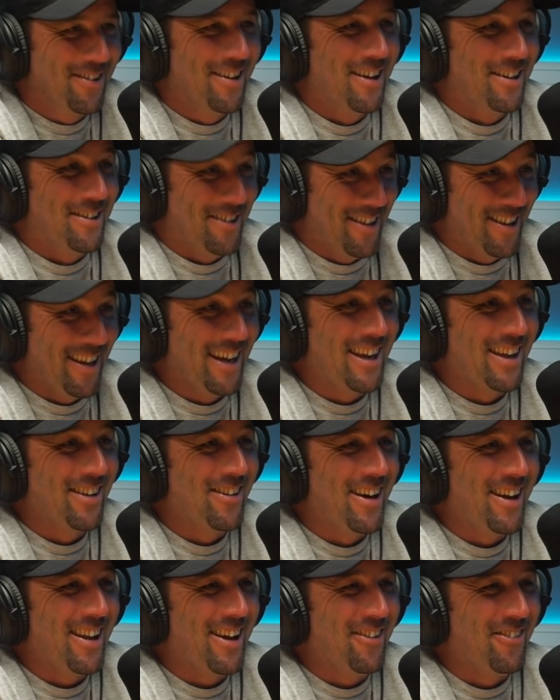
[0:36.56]
and do the thing.
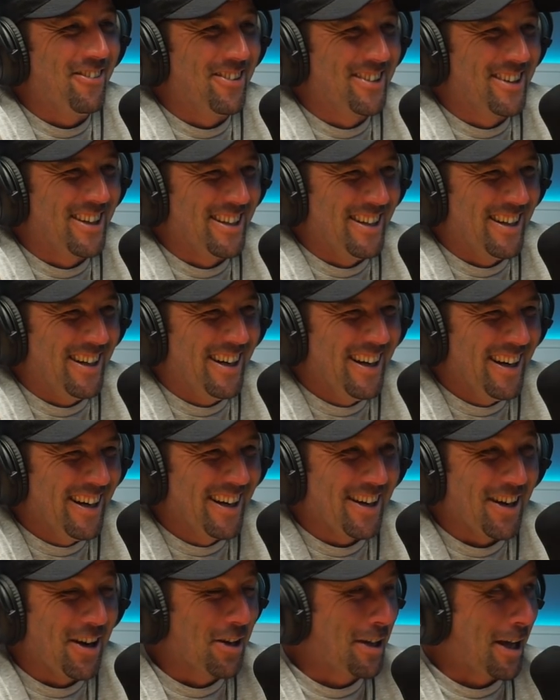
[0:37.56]
that one, yeah, you? I know,
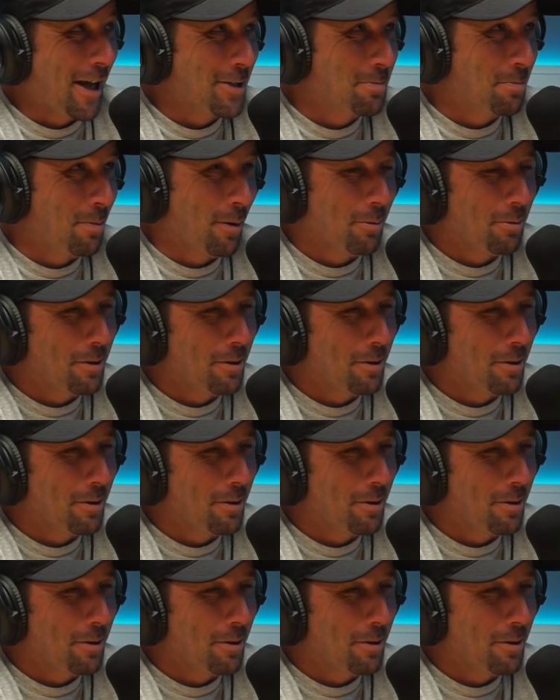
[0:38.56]
innit? Oh, Casper,